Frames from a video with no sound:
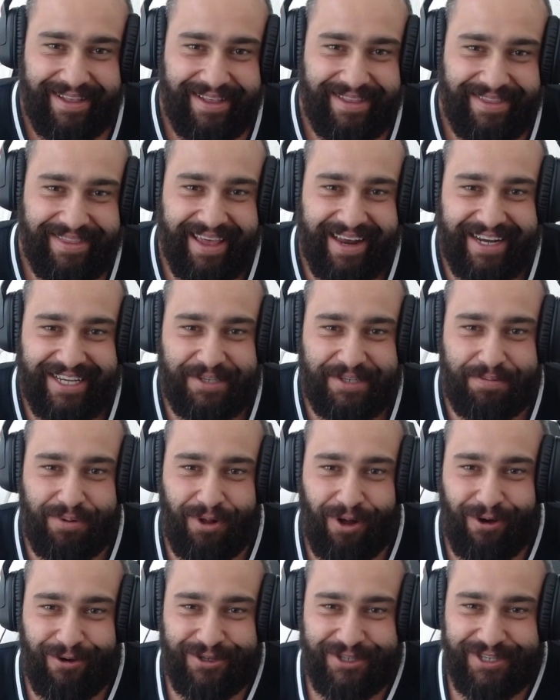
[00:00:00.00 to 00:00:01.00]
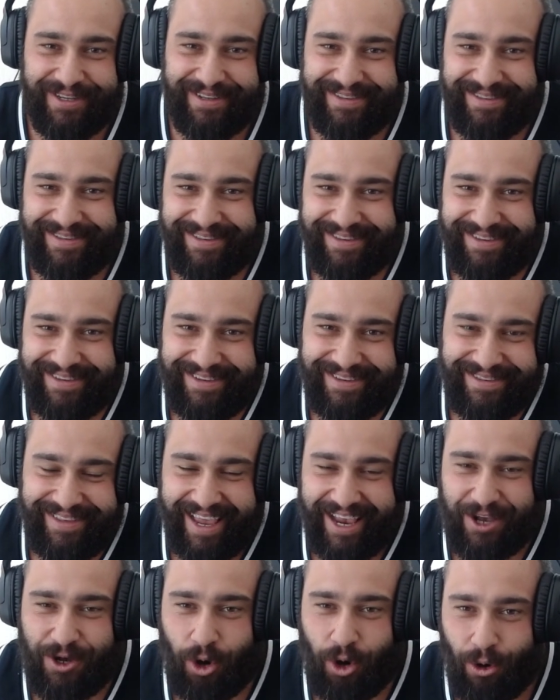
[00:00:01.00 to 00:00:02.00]
That explosion,
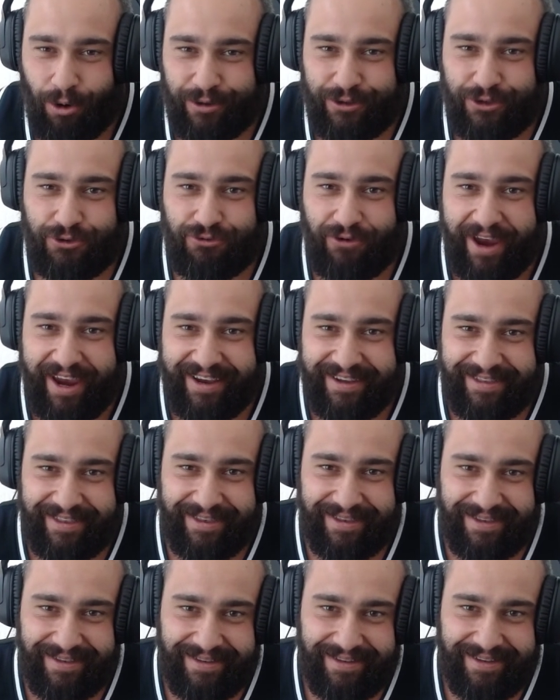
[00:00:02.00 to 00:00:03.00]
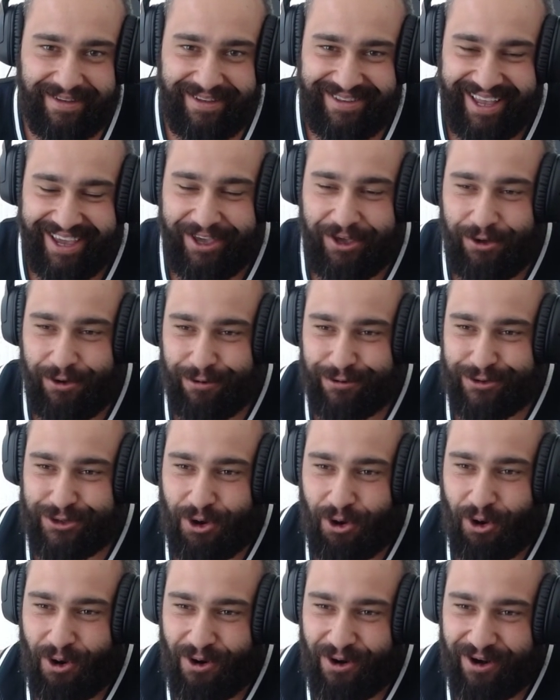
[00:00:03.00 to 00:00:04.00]
the core strength, the huge
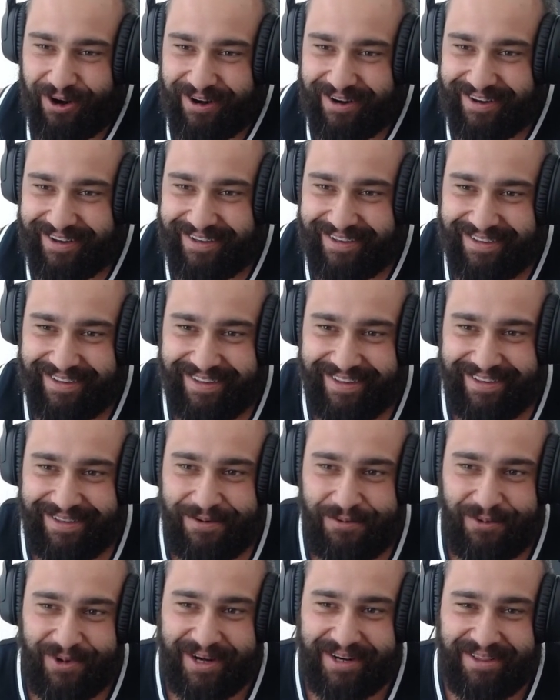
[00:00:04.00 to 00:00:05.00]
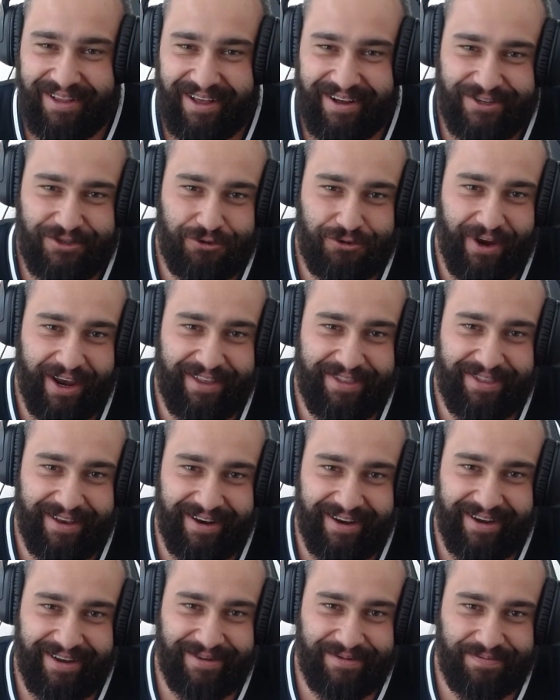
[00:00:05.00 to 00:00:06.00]
core with a lot of strength in
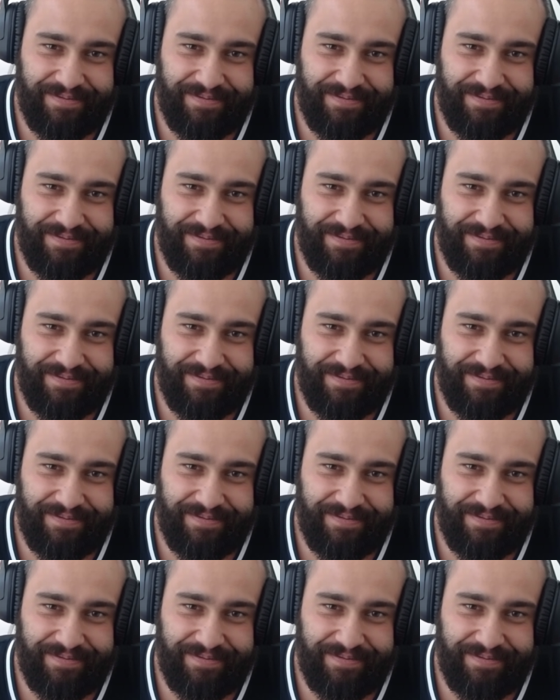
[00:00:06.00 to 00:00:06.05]
it.